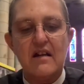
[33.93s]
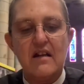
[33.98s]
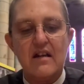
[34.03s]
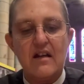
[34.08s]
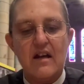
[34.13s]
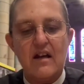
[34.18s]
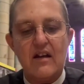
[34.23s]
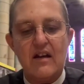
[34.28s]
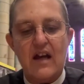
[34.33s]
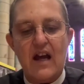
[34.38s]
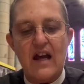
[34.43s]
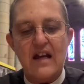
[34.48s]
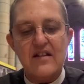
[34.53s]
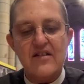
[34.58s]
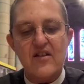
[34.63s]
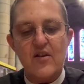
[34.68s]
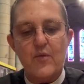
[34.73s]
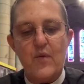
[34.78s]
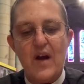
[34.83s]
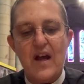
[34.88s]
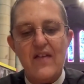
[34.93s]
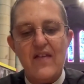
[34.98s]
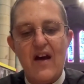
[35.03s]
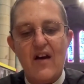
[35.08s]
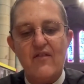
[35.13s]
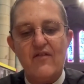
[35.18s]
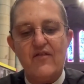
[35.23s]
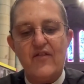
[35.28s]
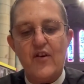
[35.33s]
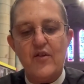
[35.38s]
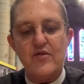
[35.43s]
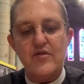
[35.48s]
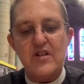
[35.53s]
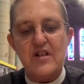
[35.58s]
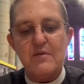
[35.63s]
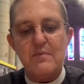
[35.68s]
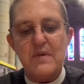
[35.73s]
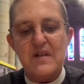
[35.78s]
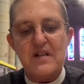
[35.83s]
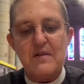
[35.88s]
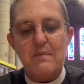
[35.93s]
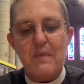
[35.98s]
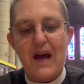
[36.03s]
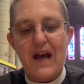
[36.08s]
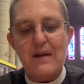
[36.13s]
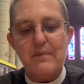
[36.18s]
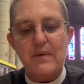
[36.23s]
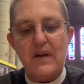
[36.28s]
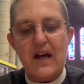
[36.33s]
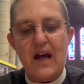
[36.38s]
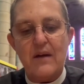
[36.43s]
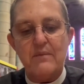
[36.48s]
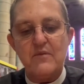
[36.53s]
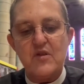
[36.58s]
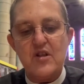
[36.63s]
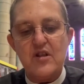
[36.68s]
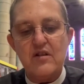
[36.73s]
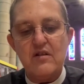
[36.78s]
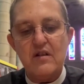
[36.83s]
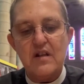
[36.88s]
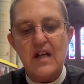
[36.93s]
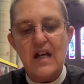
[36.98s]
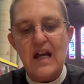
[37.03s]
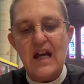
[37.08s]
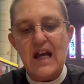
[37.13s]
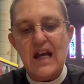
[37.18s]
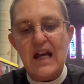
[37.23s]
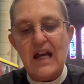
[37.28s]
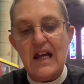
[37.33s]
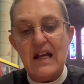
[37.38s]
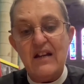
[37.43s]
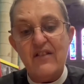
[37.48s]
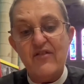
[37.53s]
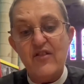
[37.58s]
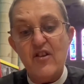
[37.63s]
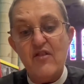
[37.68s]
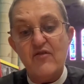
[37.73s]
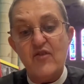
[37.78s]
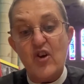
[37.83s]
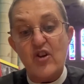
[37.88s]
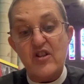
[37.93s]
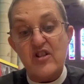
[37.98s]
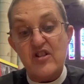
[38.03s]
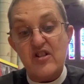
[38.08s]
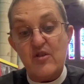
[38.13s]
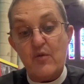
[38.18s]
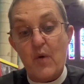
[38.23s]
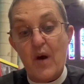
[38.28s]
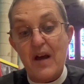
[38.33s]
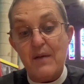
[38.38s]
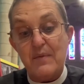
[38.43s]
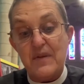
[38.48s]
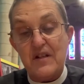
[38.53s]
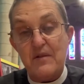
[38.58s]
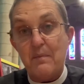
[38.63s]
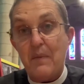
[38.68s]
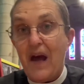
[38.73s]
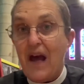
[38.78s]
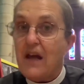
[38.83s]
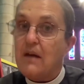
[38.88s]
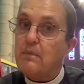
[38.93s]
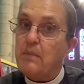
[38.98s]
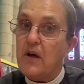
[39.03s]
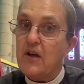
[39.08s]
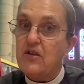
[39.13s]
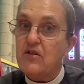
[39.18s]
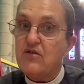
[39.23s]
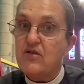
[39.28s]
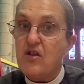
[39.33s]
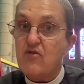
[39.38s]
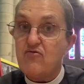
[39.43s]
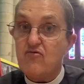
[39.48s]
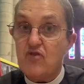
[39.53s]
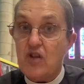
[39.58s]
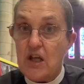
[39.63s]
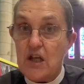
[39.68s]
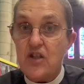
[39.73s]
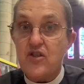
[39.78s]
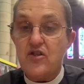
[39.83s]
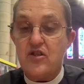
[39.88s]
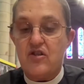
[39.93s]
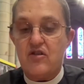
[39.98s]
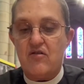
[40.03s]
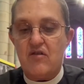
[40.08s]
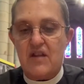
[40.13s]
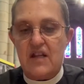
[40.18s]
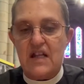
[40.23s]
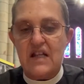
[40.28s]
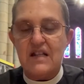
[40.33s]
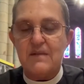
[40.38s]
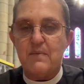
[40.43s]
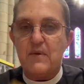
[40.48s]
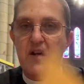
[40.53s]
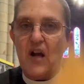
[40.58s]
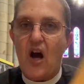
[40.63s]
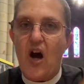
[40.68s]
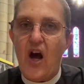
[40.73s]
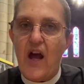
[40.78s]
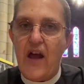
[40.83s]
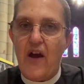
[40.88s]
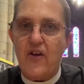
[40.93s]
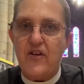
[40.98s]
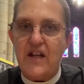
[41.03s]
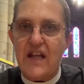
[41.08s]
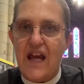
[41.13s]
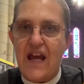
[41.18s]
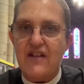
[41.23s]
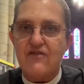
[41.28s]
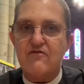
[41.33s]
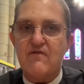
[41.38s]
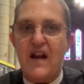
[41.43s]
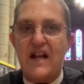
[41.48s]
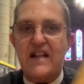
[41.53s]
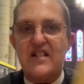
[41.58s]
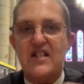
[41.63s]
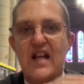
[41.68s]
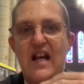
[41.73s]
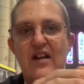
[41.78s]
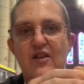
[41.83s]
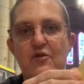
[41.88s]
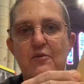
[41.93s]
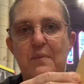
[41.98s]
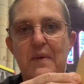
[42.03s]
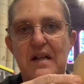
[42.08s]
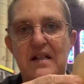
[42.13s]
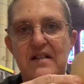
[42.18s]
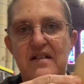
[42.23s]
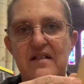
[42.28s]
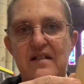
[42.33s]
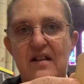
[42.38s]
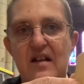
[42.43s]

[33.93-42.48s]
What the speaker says: Okay, so where that folded bit of paper come to, and if you've got a square bit of paper, you don't need to do this, but I only had rectangle bits.